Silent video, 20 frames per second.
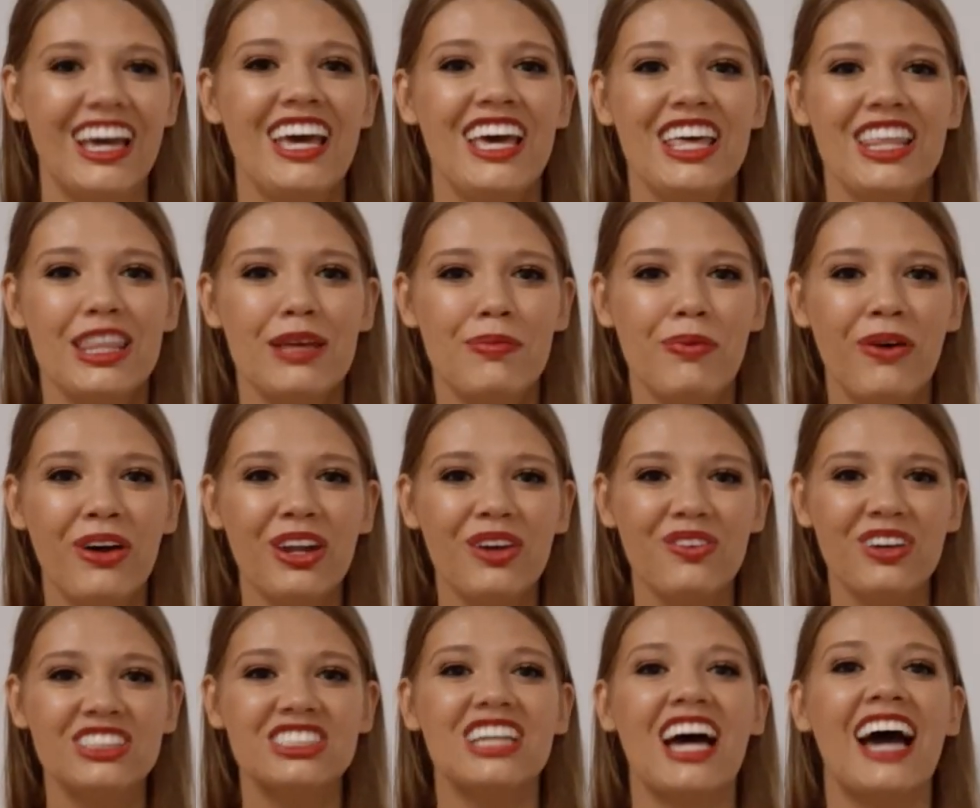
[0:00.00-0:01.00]
The point at
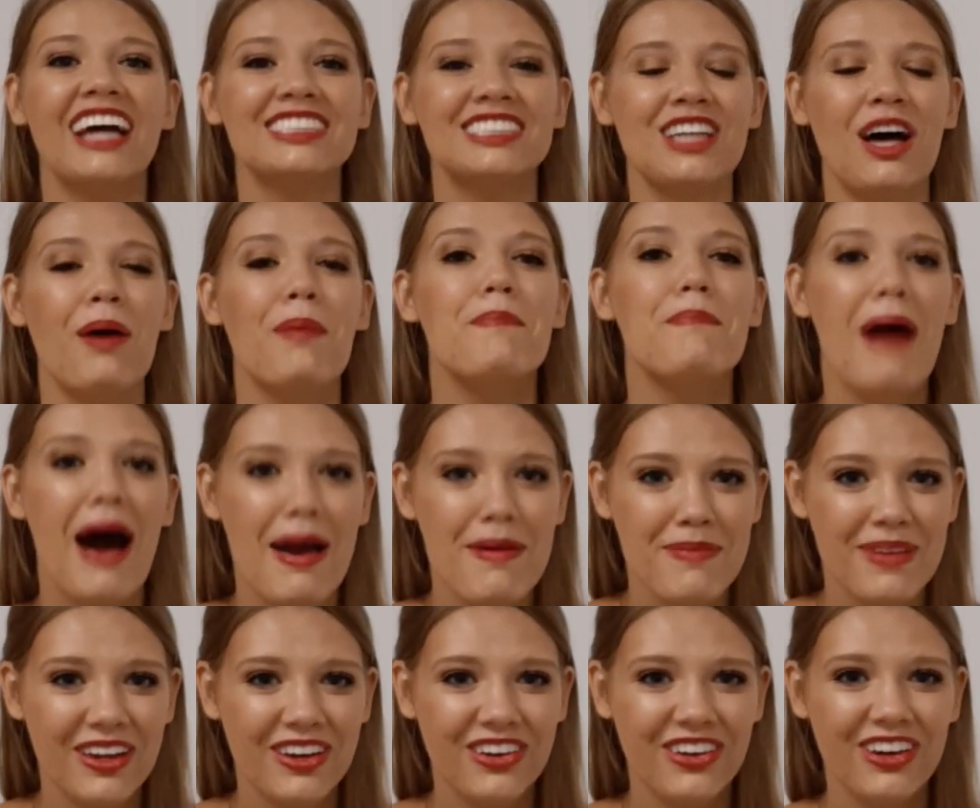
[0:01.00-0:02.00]
which I saw my
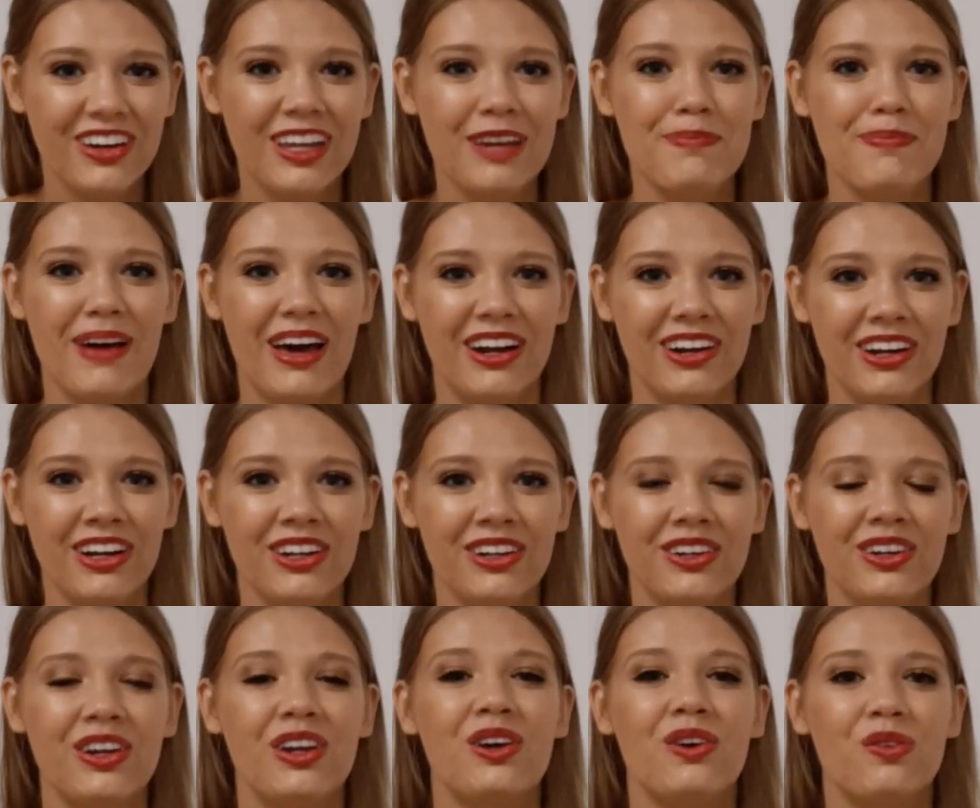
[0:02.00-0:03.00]
Mandarin get better
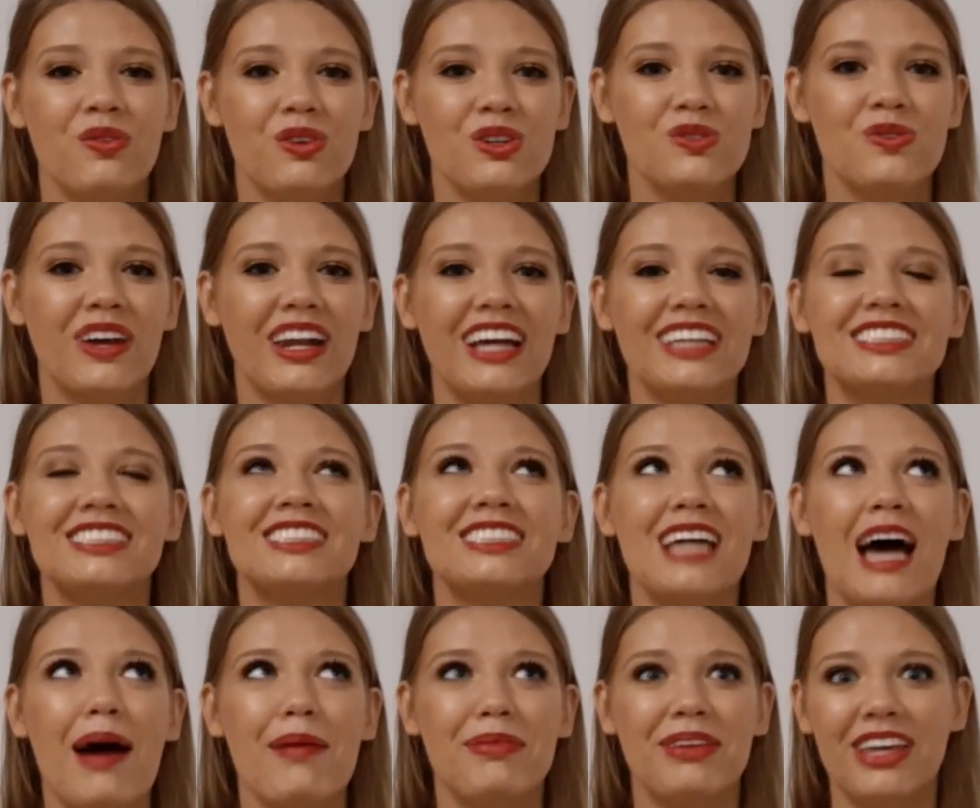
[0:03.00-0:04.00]
was when I
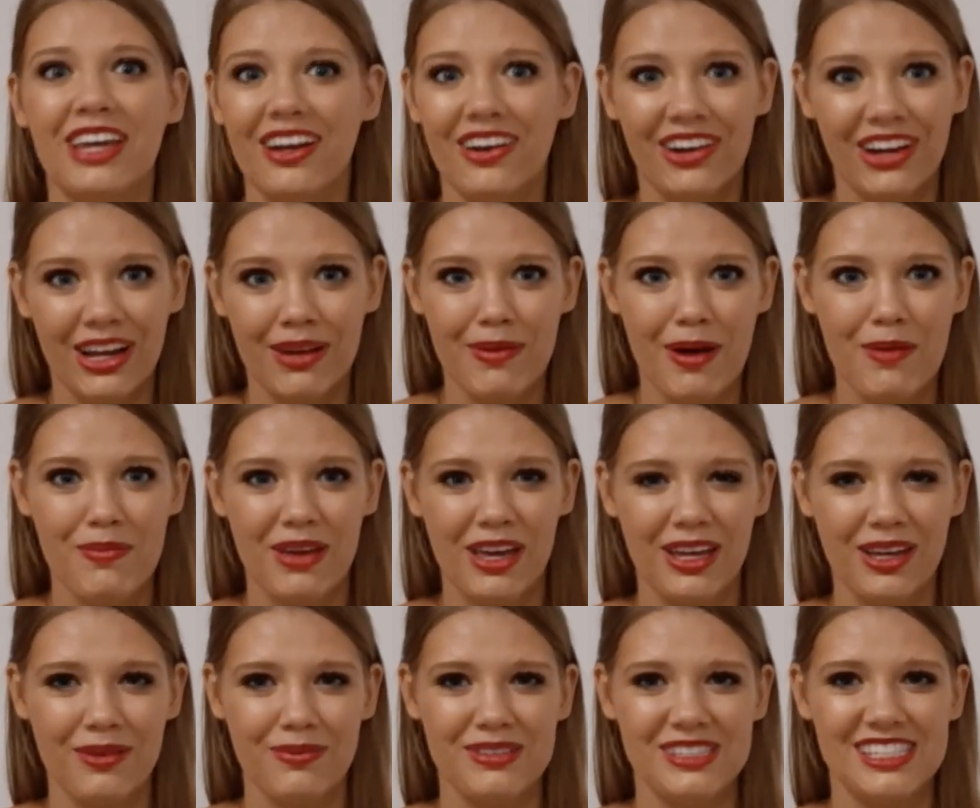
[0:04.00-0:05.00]
stopped caring about
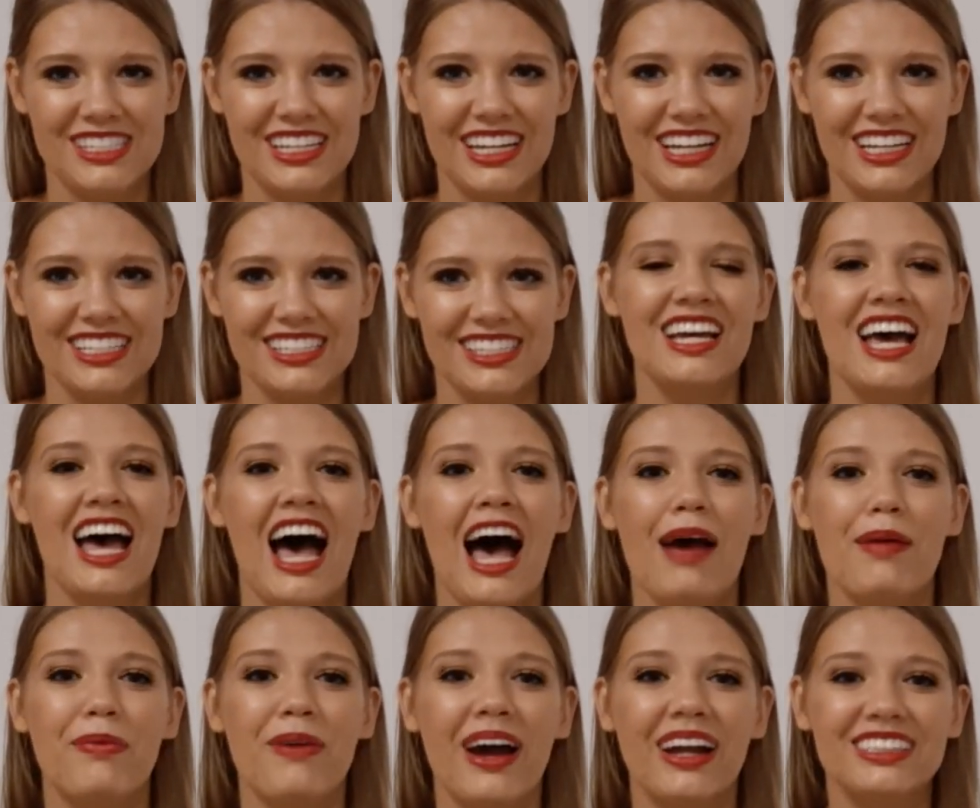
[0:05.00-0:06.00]
making mistakes. I
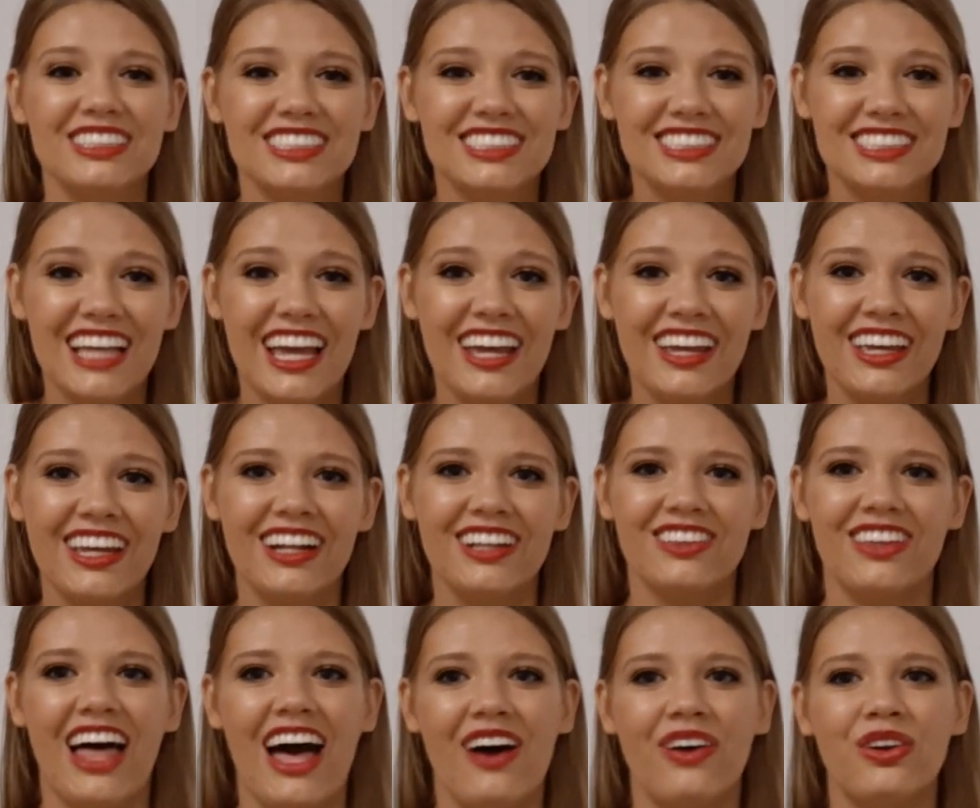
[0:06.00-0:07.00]
practiced saying it
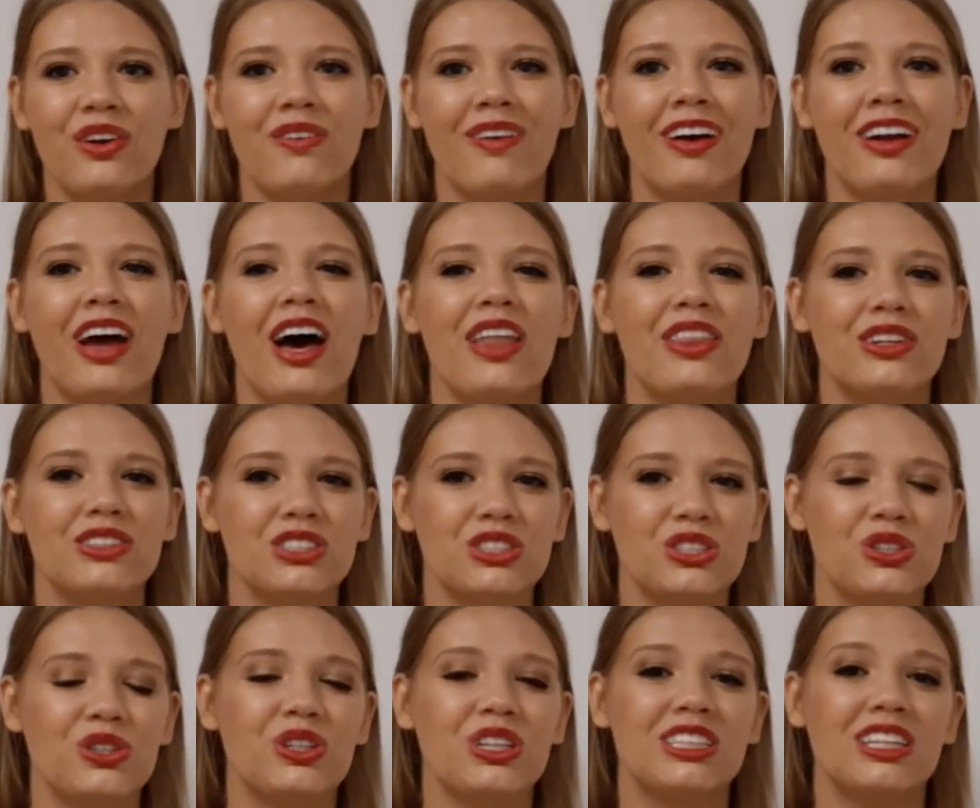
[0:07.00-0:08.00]
aloud around others
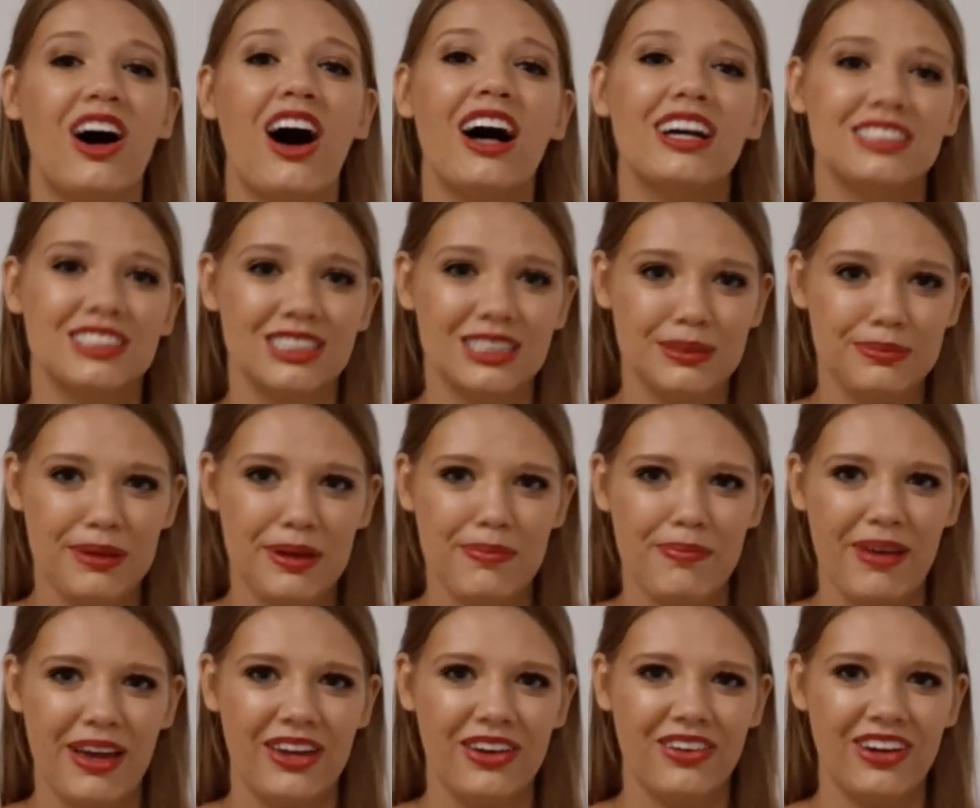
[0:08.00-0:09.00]
who could also speak
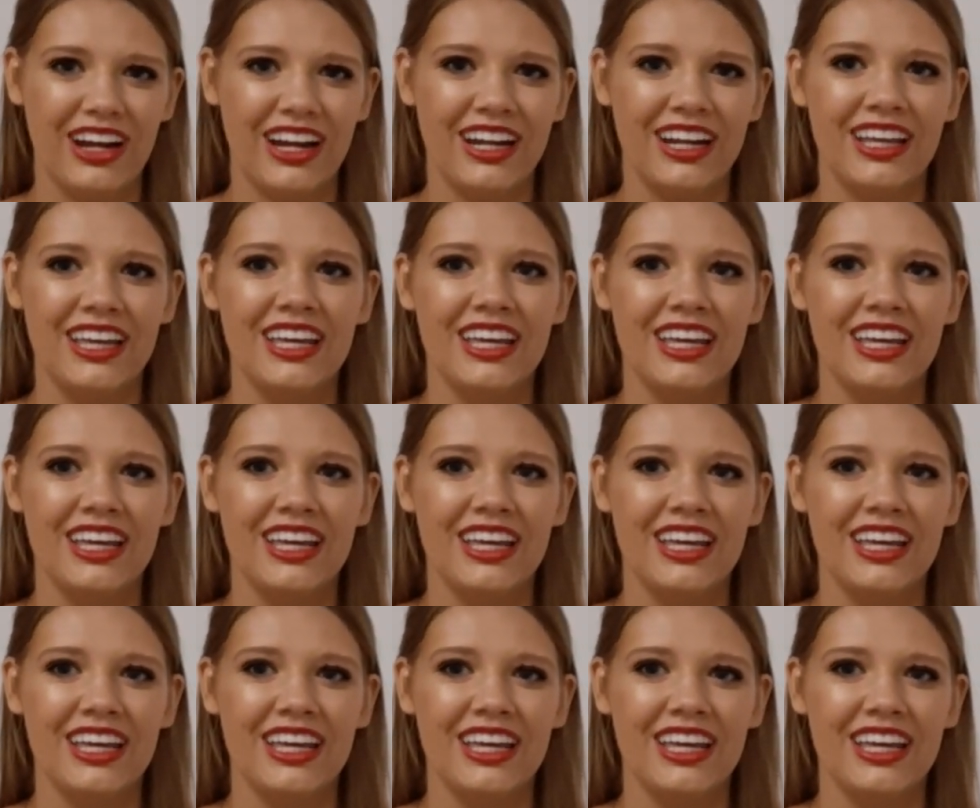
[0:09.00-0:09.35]
Mandarin,